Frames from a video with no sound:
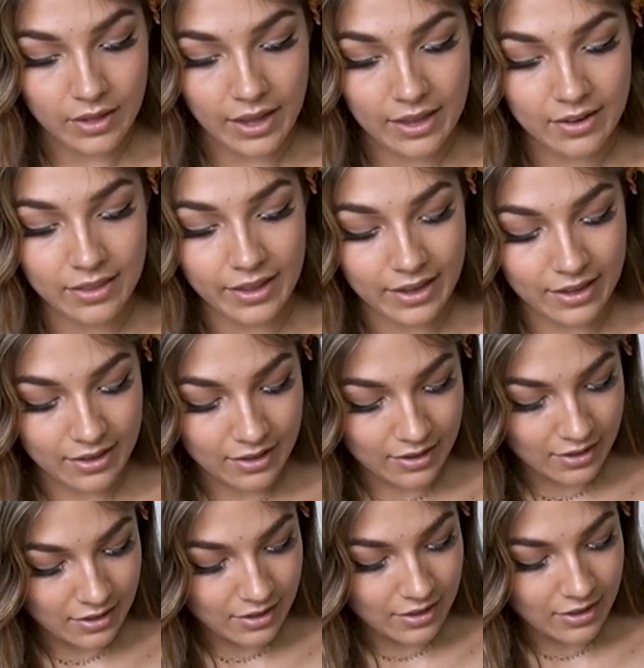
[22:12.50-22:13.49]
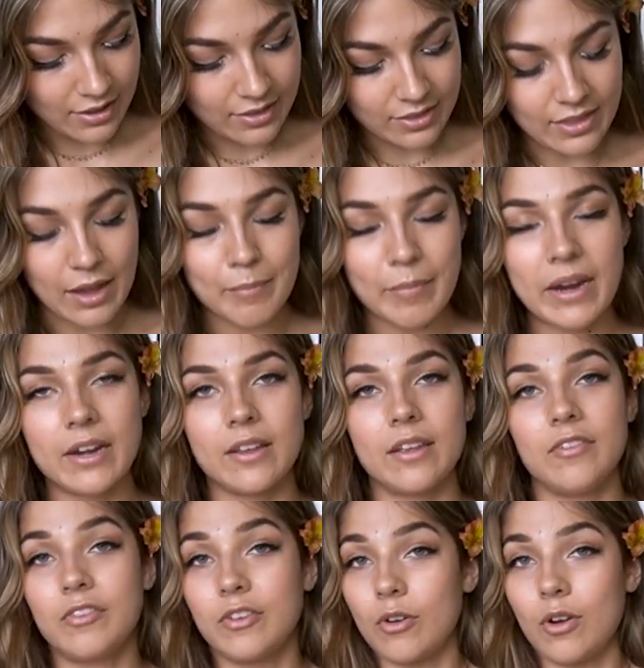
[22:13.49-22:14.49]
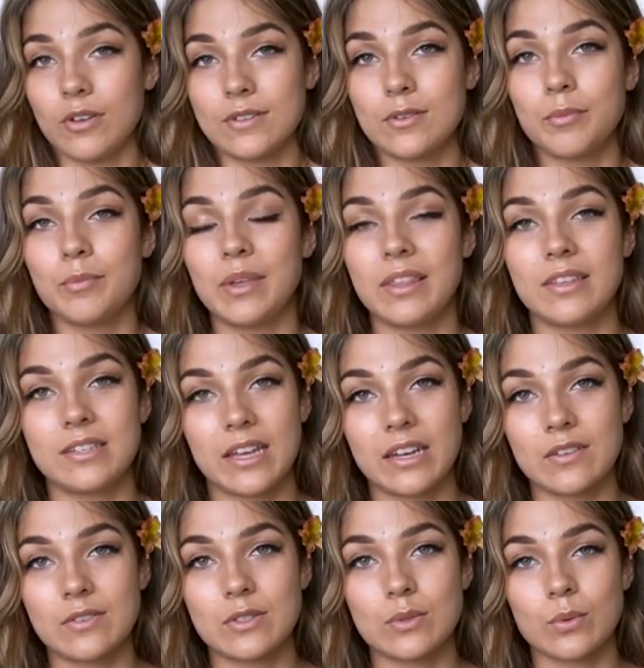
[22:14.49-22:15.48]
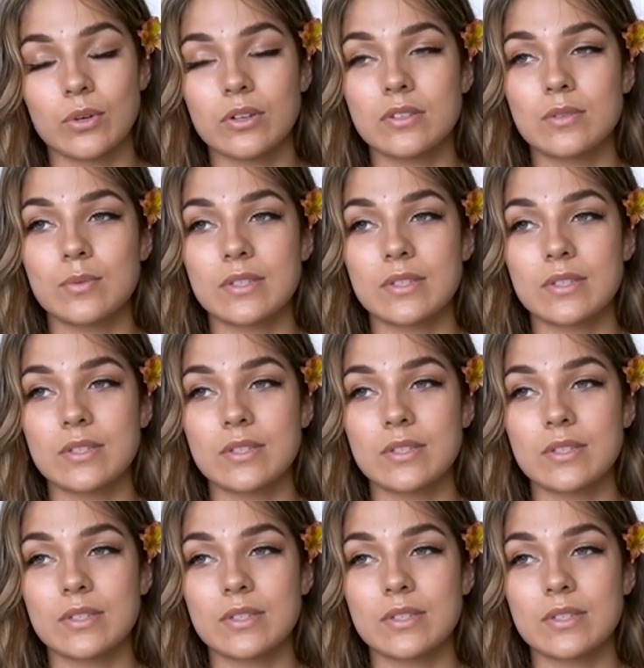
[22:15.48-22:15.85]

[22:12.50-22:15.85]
And like that might even also be the Ten of Swords.